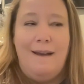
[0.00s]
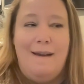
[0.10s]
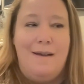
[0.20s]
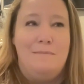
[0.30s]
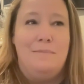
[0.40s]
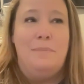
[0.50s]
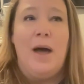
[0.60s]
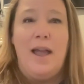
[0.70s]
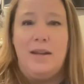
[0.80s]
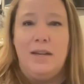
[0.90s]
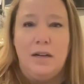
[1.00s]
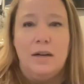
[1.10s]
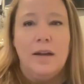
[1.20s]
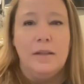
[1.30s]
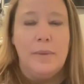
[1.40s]

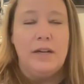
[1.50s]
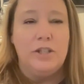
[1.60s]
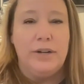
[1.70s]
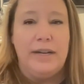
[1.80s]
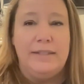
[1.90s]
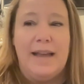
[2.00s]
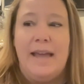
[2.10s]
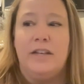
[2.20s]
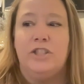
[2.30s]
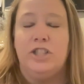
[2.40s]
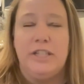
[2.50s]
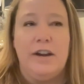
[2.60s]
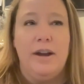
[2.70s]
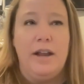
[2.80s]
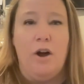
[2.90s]
pioneer in the Mediterranean diet and
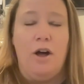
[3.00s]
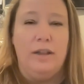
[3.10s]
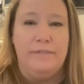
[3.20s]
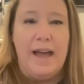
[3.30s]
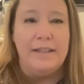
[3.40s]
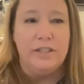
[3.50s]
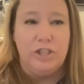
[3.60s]
sharing all of that